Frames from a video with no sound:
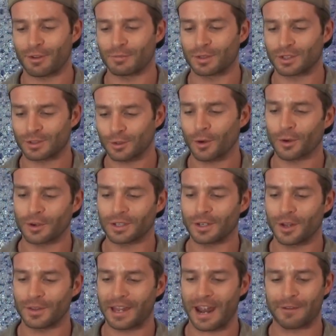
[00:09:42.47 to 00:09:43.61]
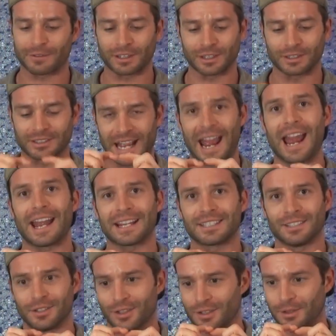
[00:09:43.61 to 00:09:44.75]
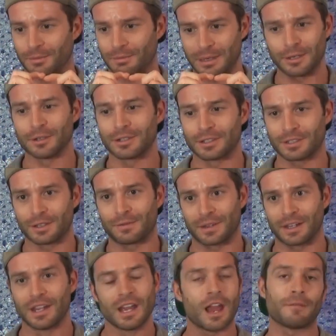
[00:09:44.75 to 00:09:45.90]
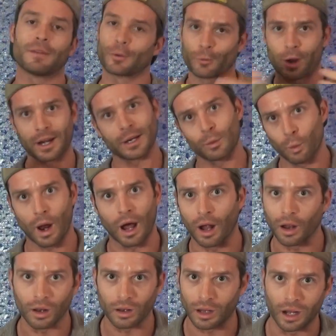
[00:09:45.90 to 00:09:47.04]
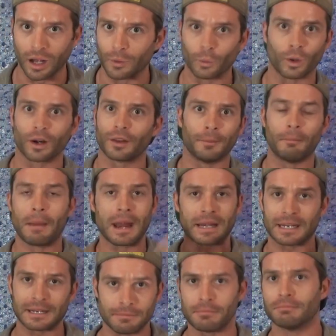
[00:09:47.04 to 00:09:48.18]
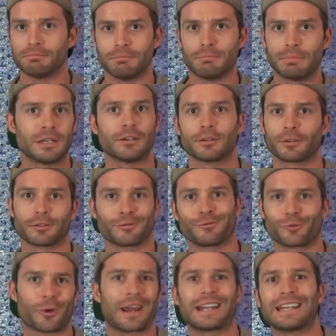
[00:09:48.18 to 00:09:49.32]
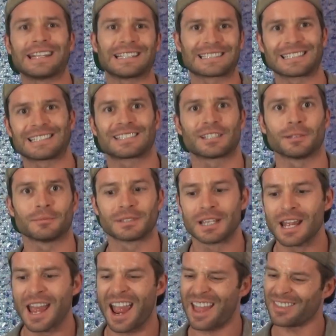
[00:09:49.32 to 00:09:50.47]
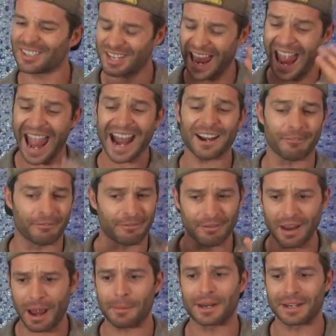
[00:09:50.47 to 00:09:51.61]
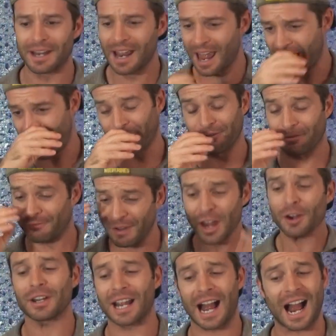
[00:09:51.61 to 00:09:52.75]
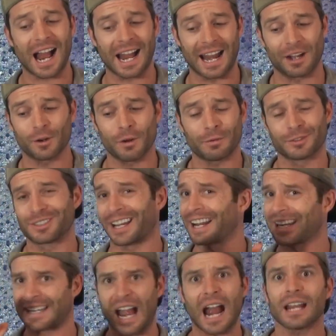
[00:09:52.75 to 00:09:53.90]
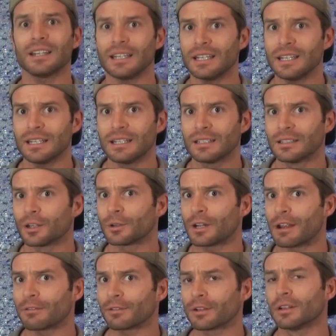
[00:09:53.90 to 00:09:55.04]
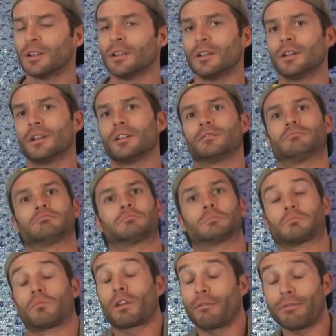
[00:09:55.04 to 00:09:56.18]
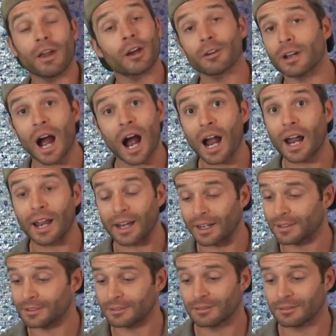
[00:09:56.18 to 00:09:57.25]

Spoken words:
from the store, they have the little tags under the beers if they're rated well on one of the many beer rating systems, and this had very high. I don't know if it was like a 90 or whatever, very high.